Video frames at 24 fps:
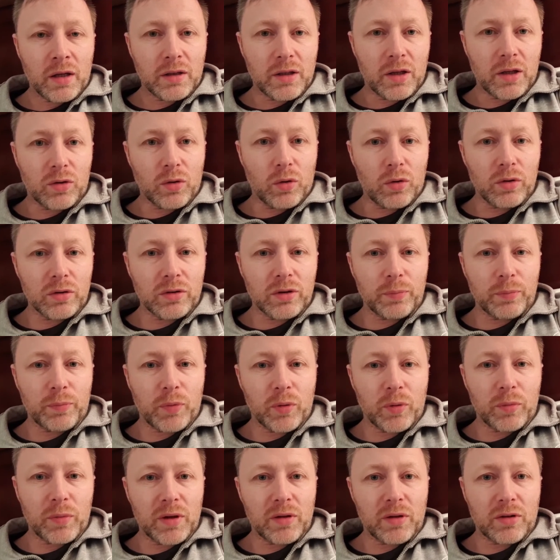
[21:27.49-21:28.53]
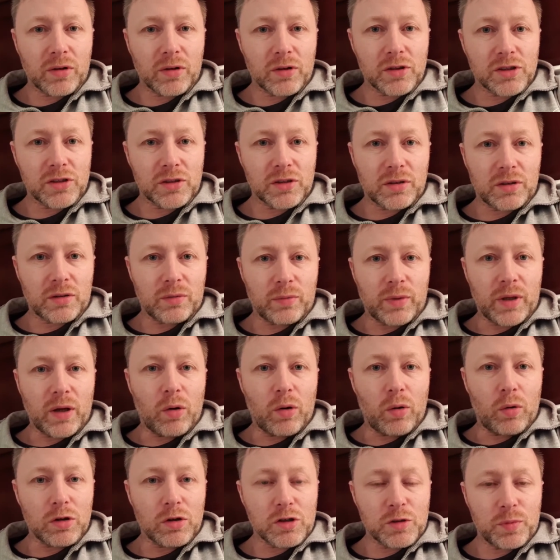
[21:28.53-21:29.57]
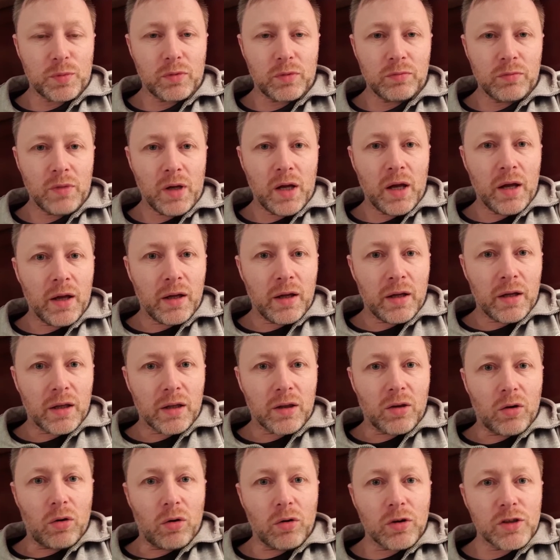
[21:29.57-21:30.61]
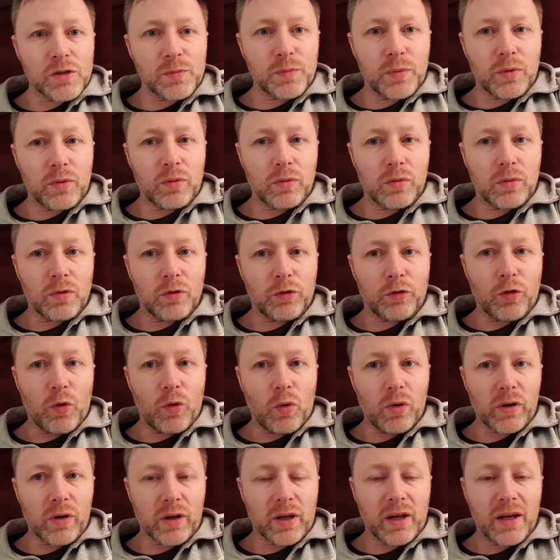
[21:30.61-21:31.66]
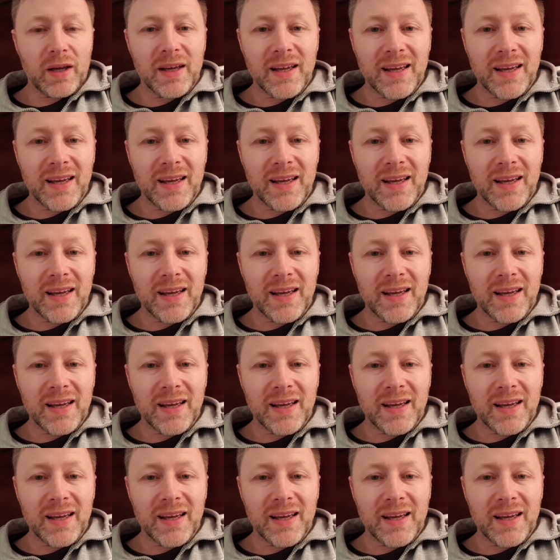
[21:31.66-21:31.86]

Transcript: The doctor put me in touch with the hospital. The hospital folk